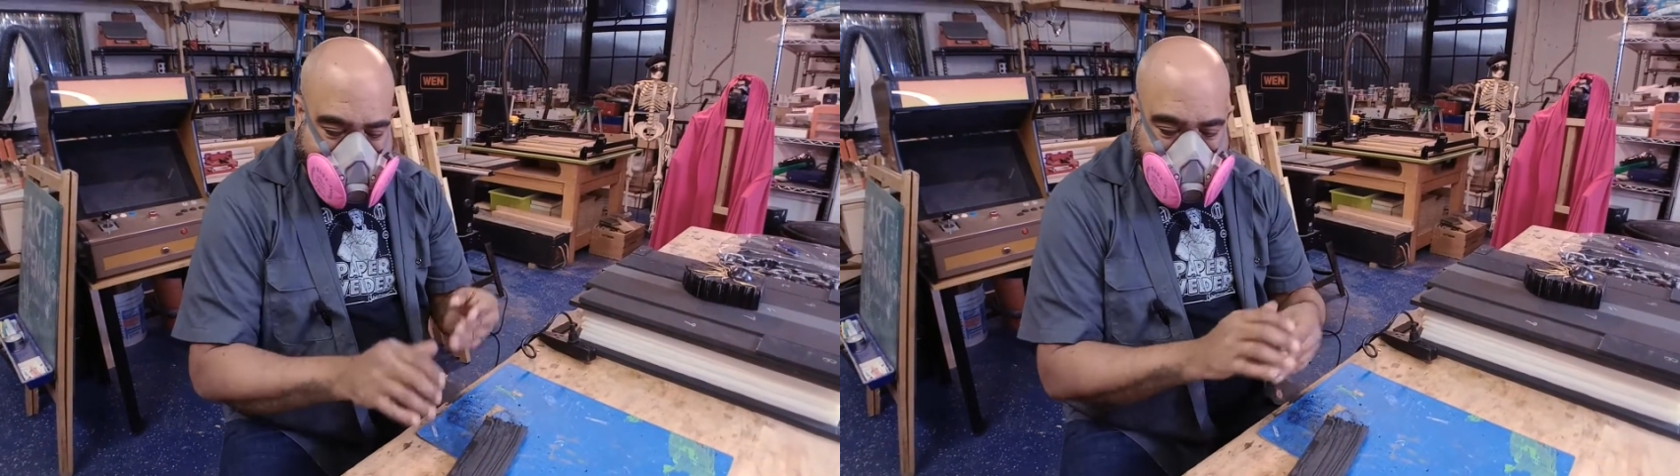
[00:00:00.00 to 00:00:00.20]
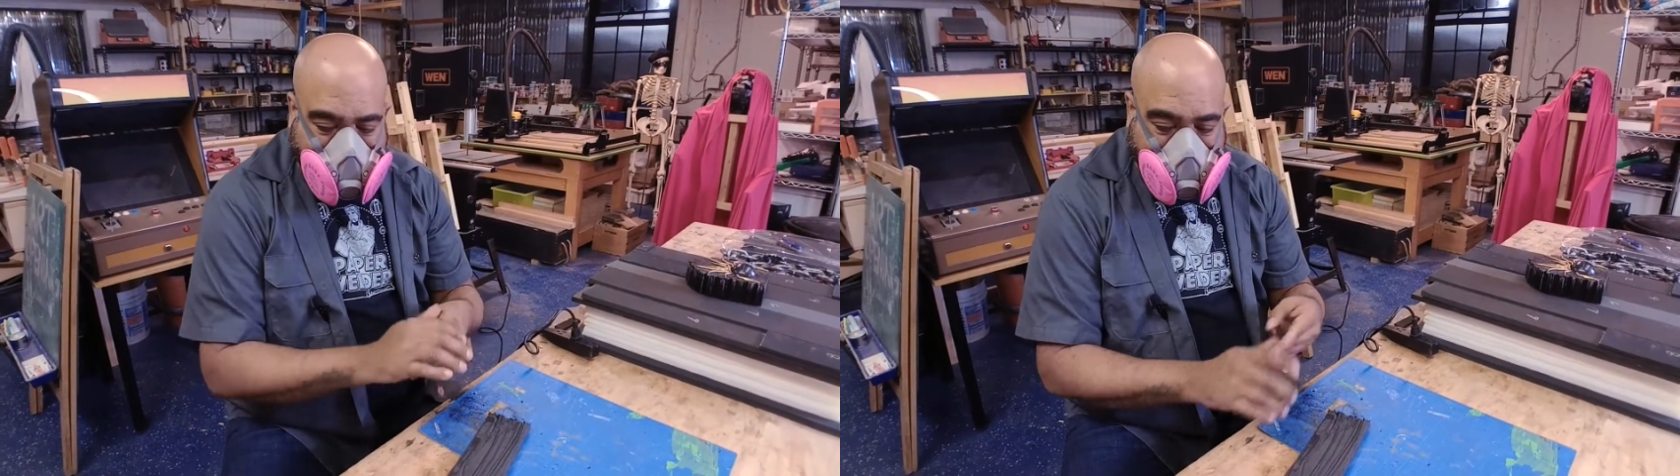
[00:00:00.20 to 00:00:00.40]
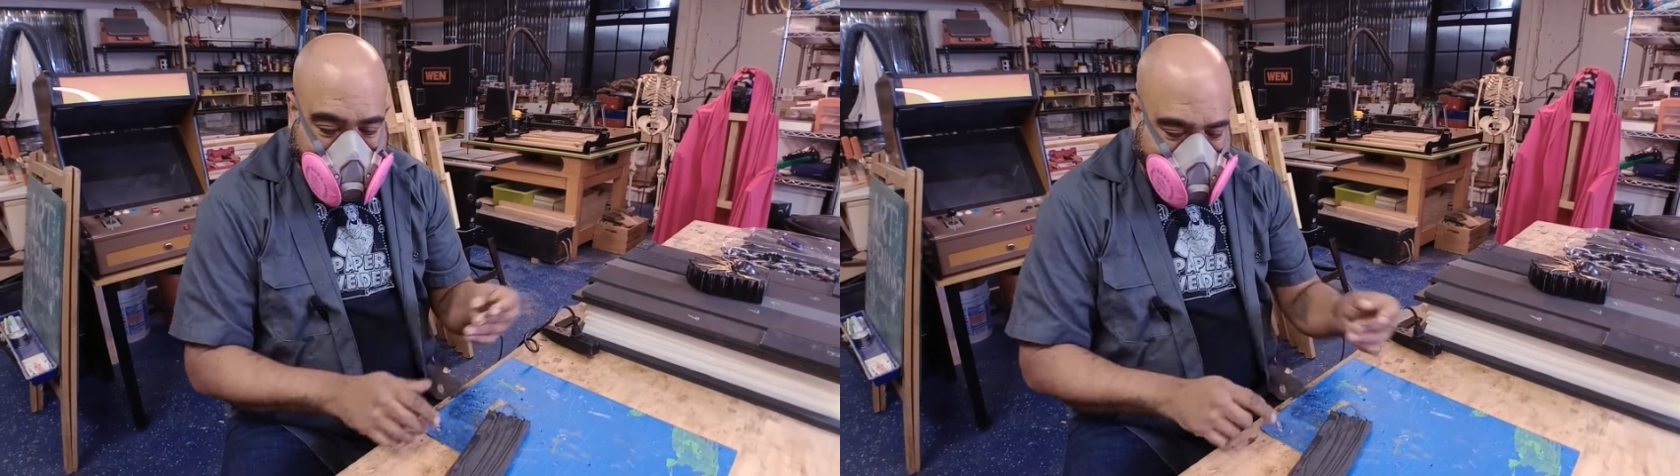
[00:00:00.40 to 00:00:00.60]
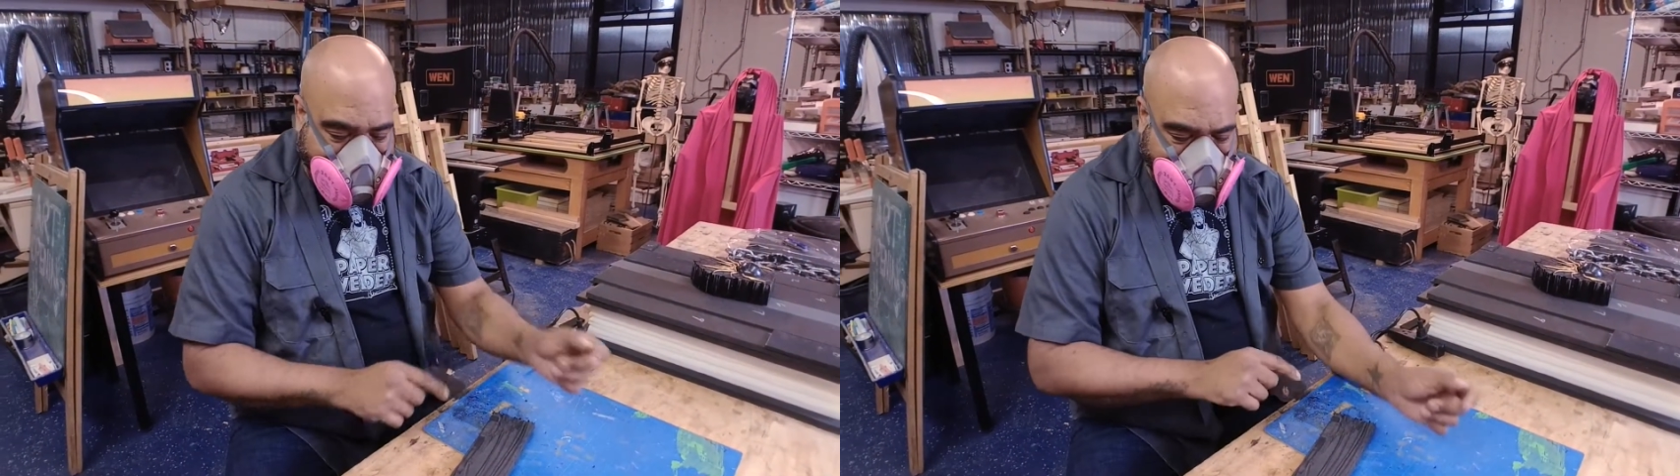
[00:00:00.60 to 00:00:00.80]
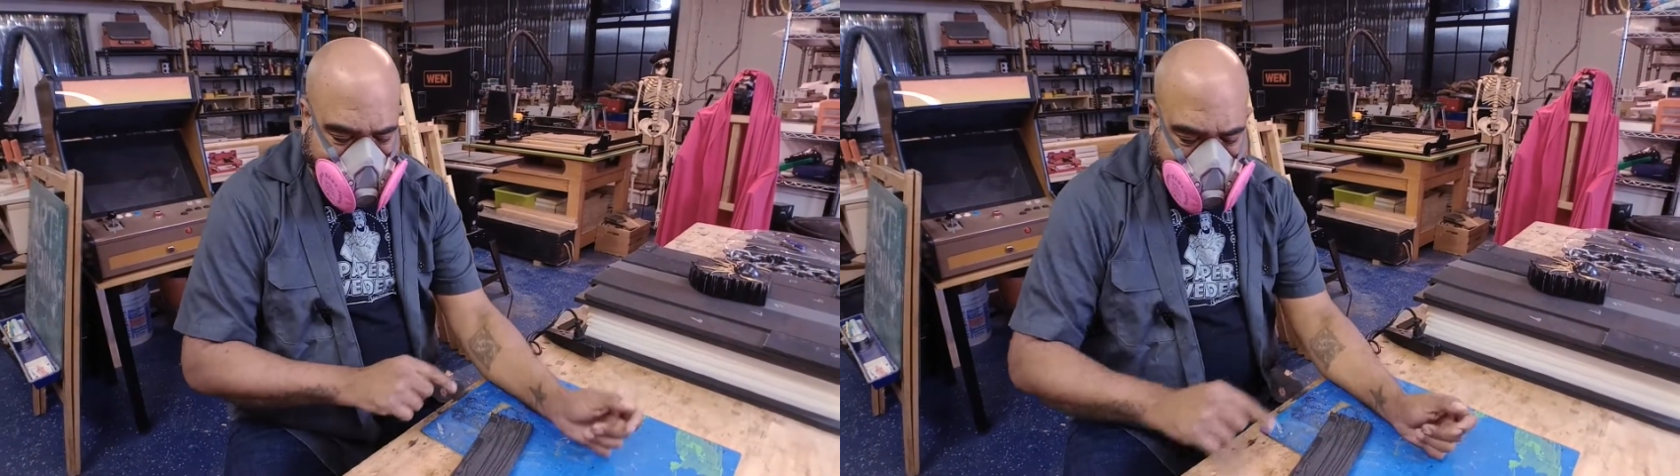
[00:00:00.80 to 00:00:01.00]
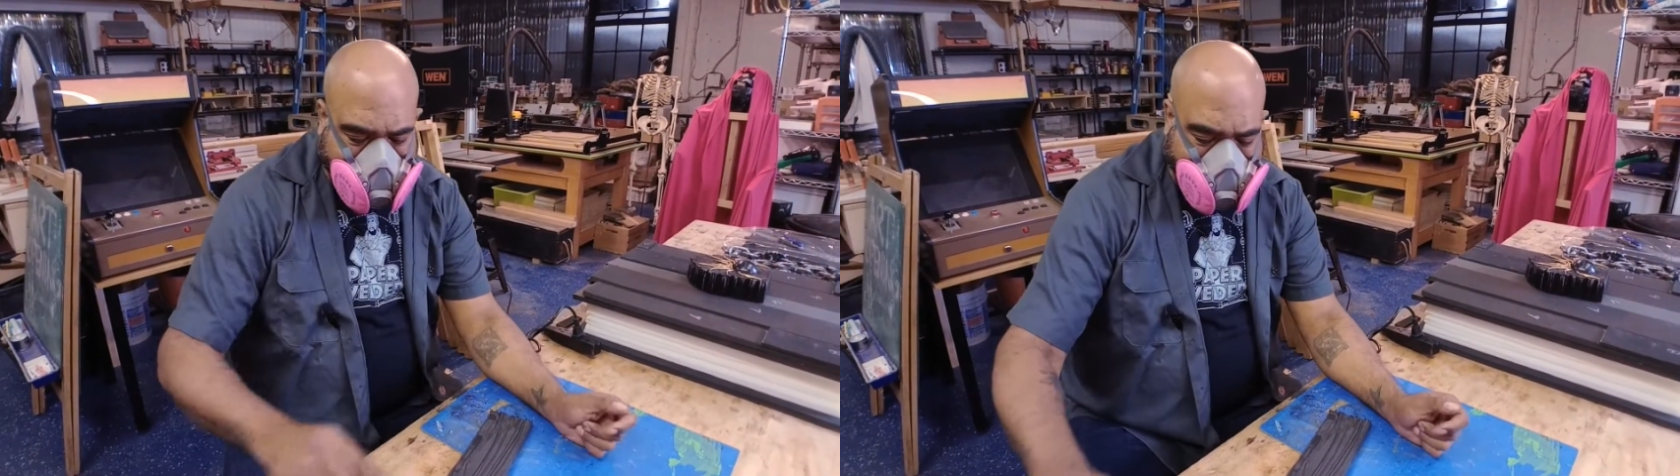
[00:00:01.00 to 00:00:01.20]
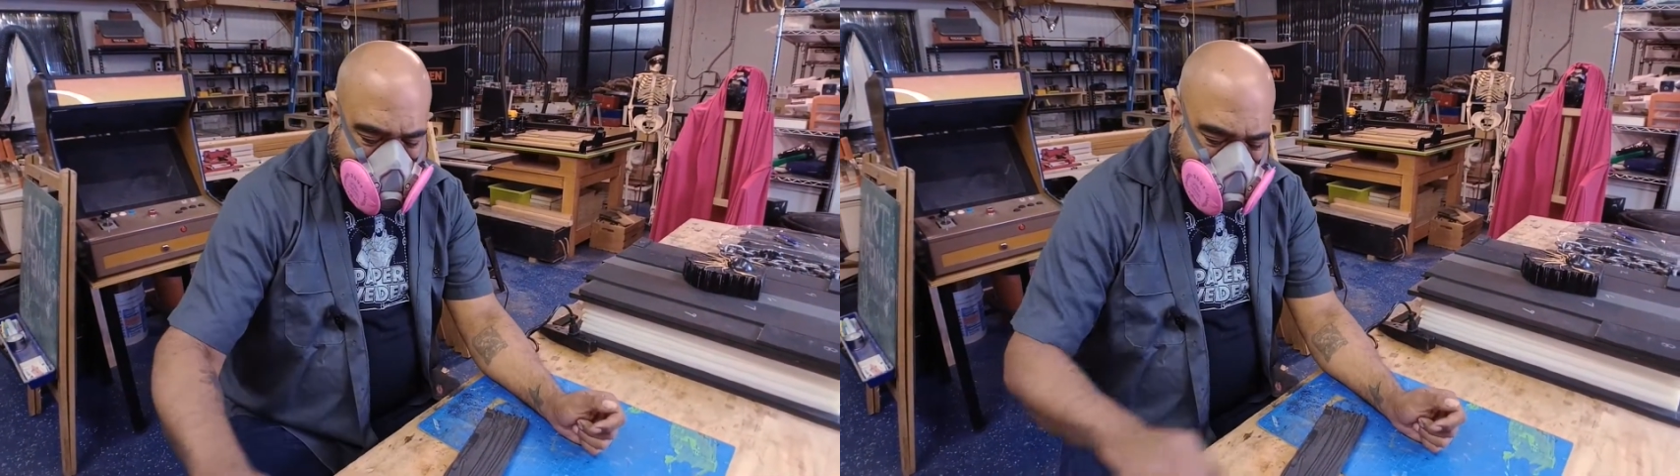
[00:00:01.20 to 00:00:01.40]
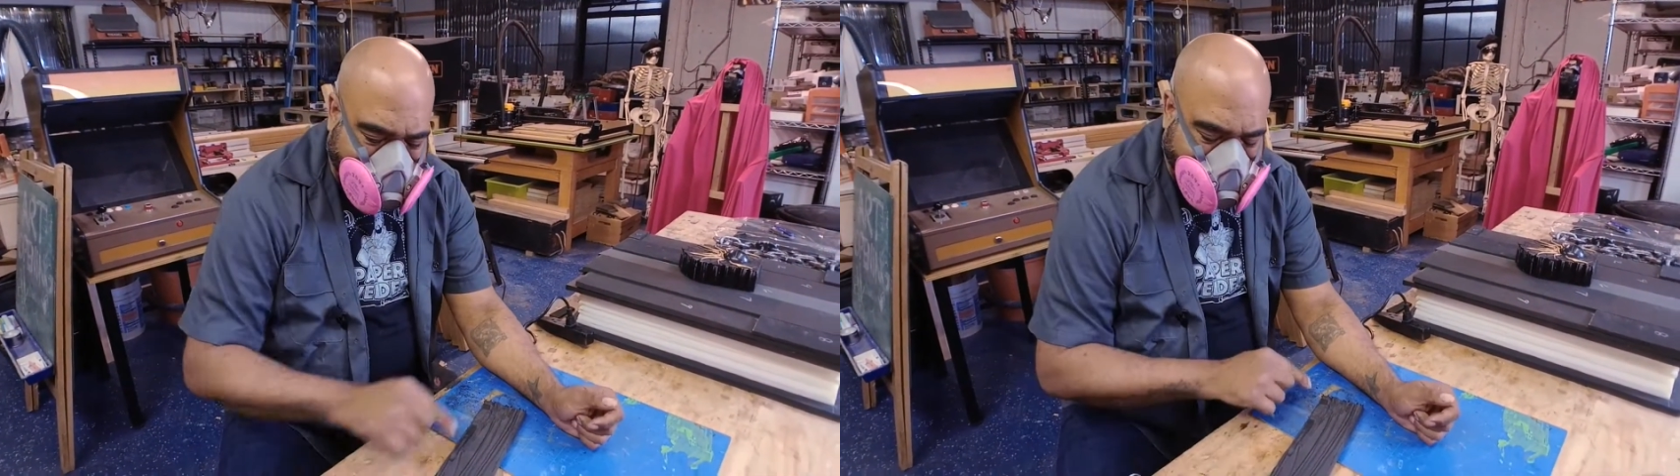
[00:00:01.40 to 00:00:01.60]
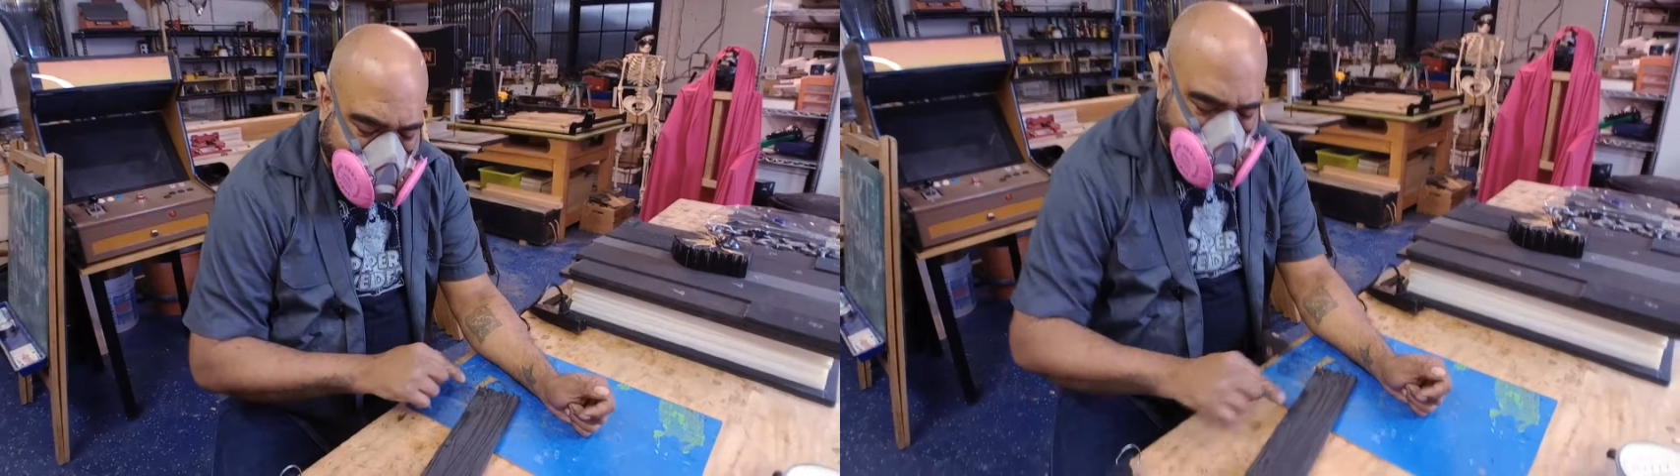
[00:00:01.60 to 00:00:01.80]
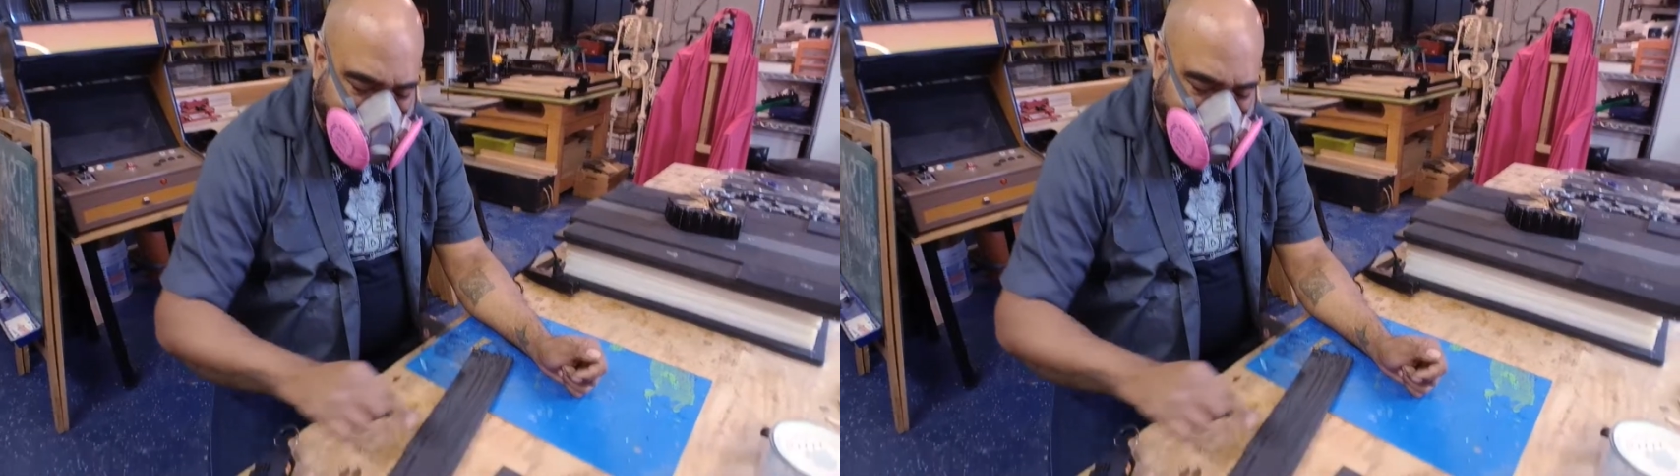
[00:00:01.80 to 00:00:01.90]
wood, you have a